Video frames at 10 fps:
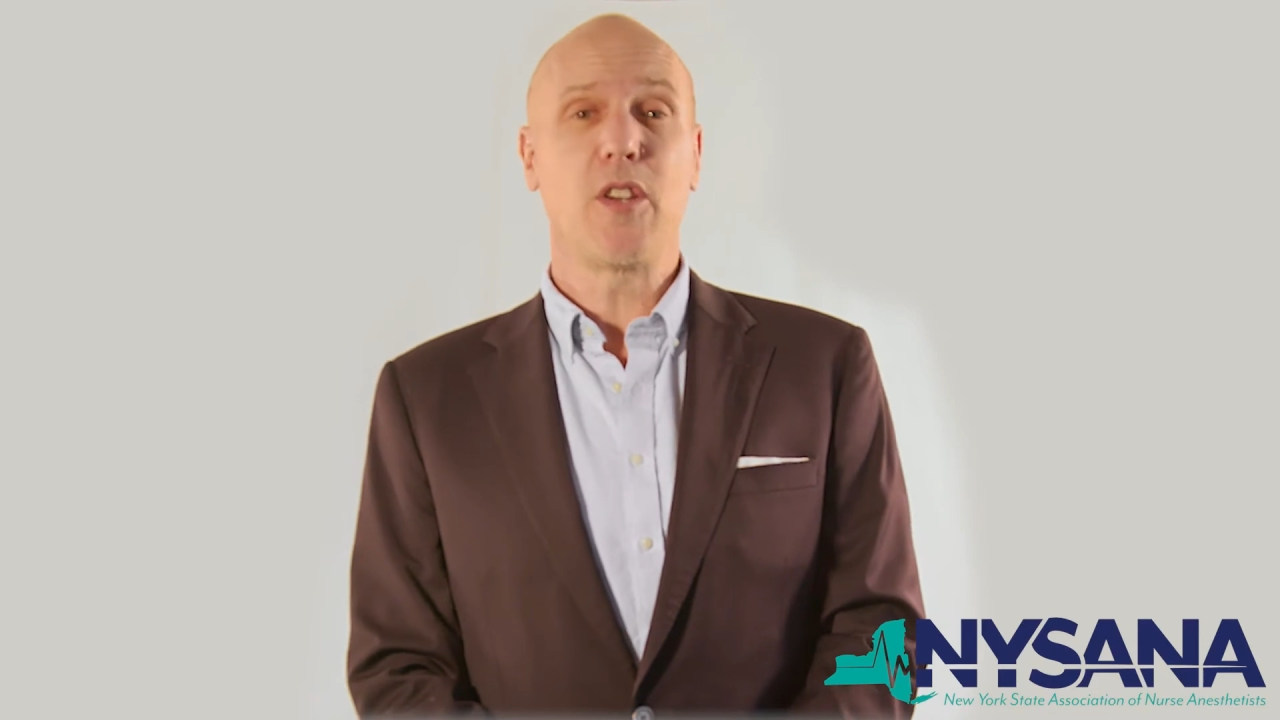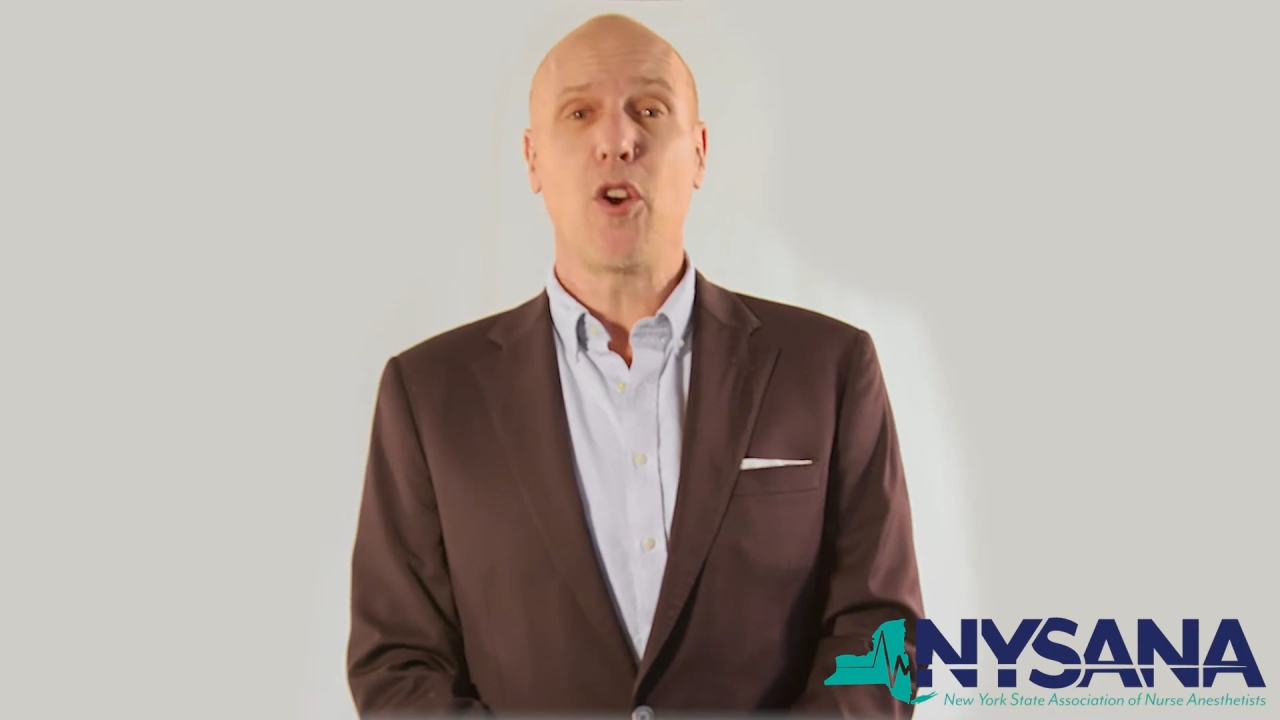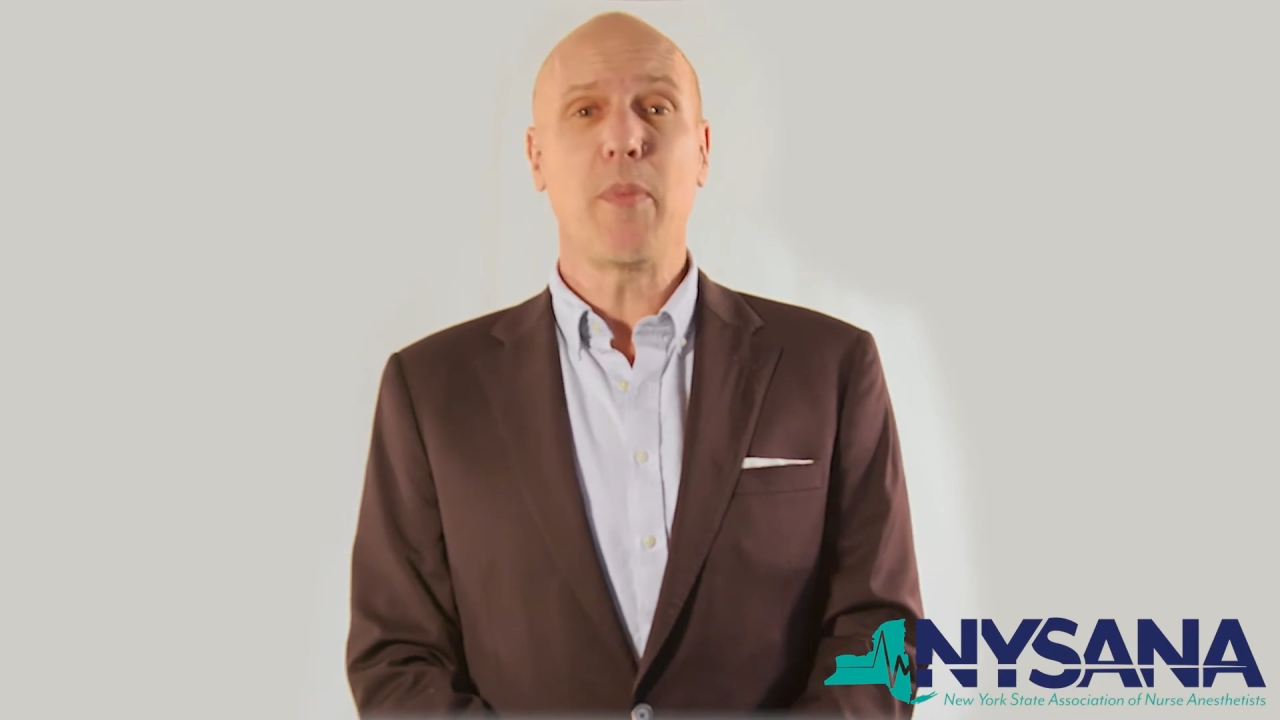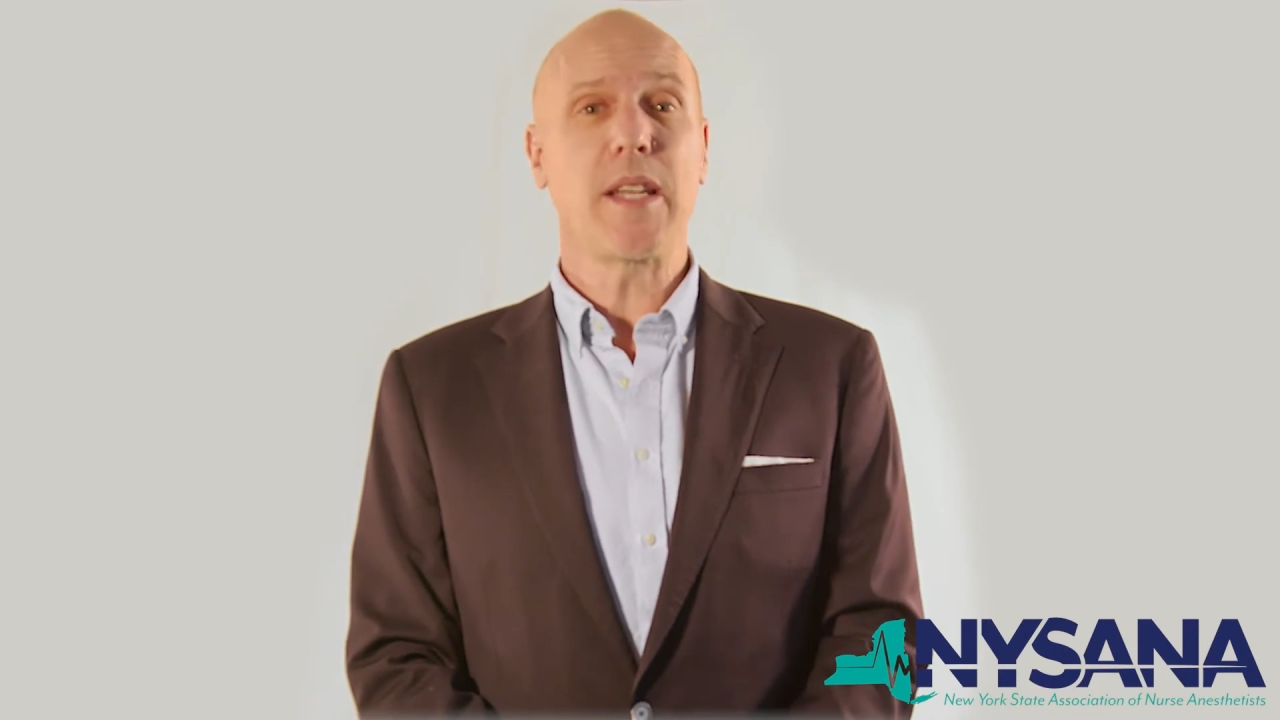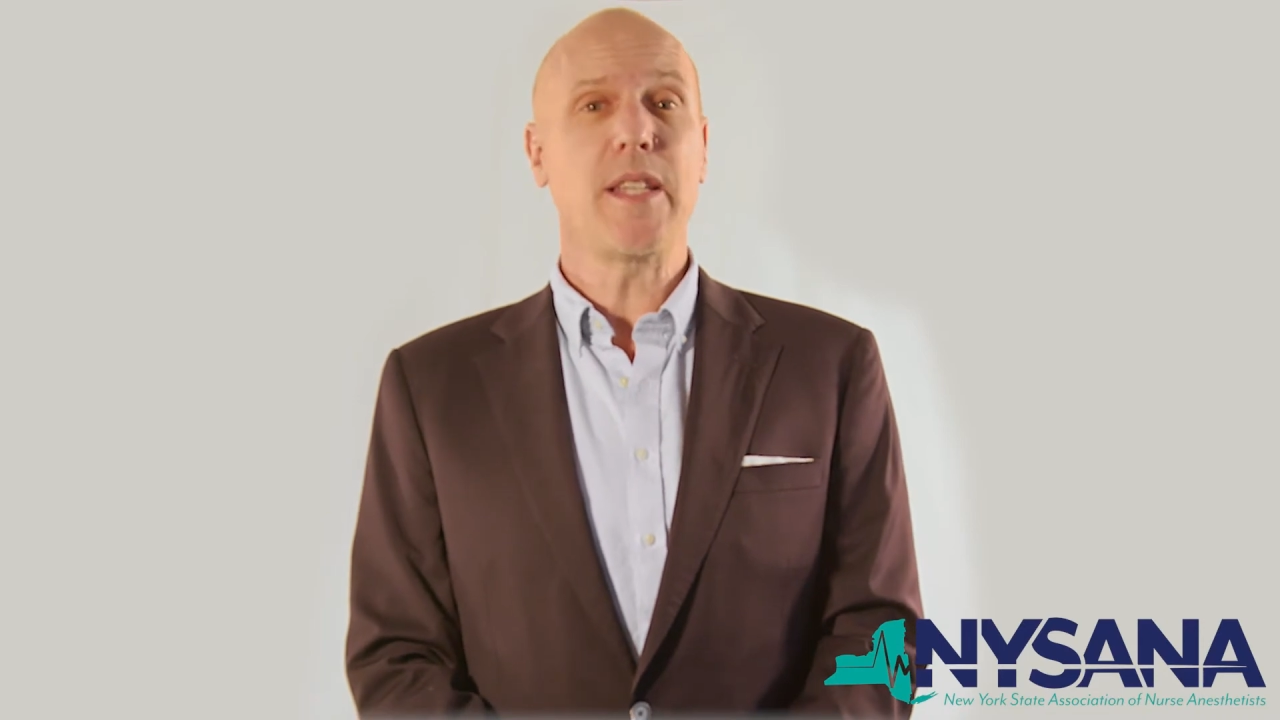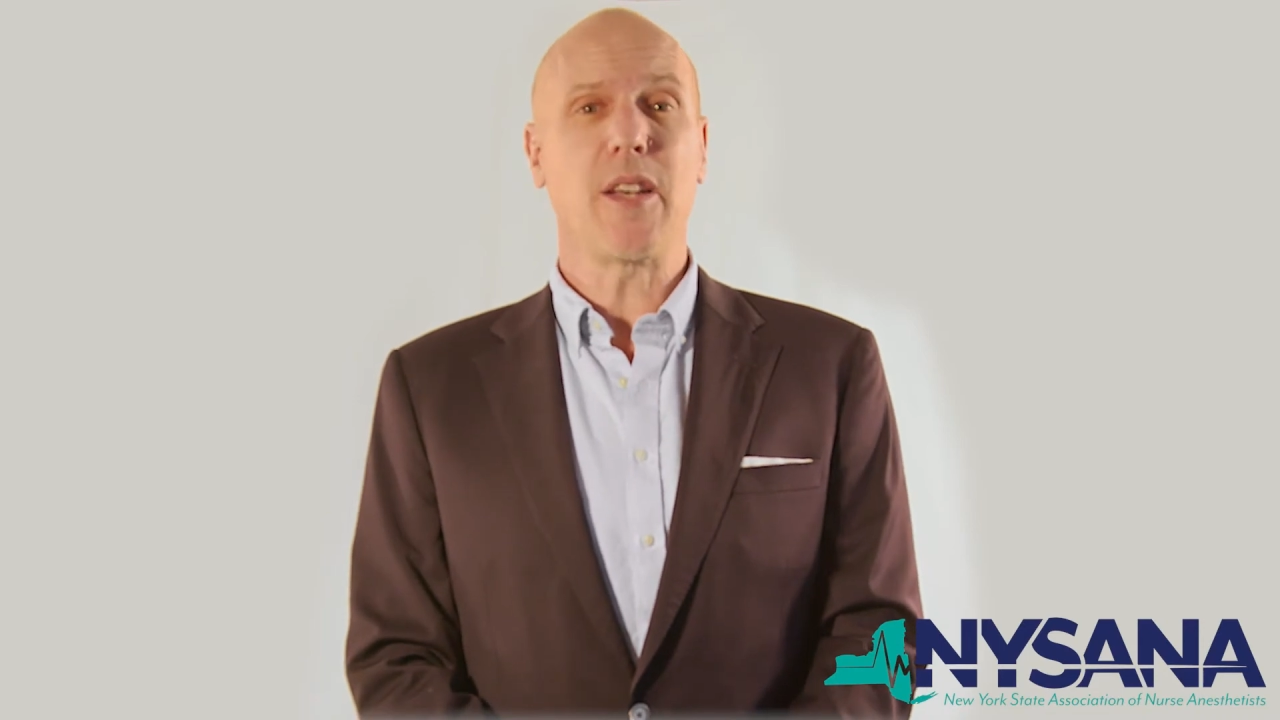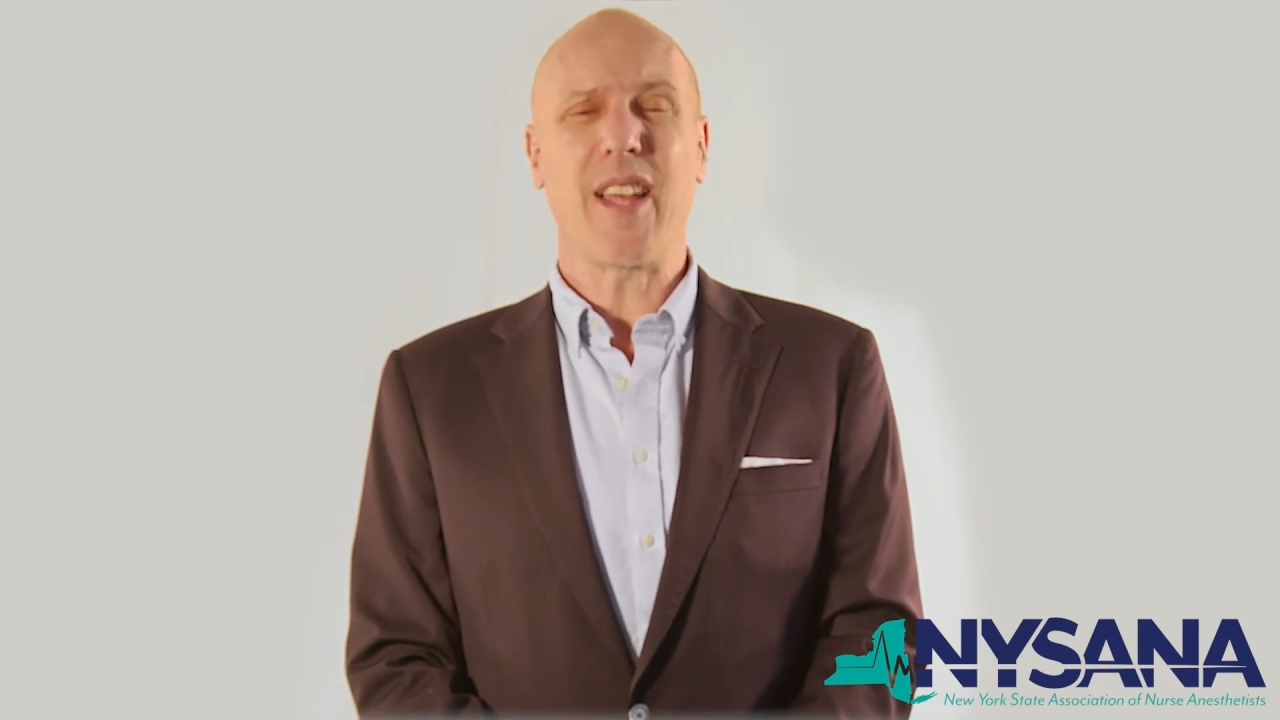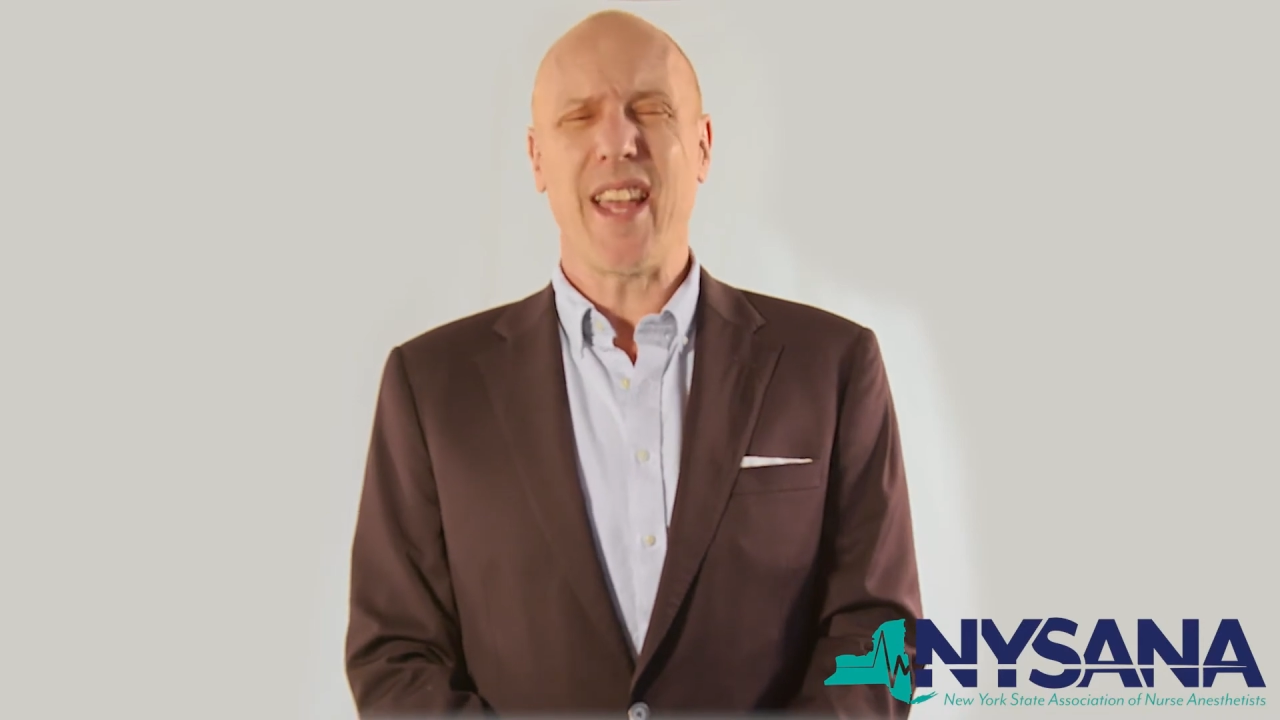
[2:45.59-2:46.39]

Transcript: no big deal.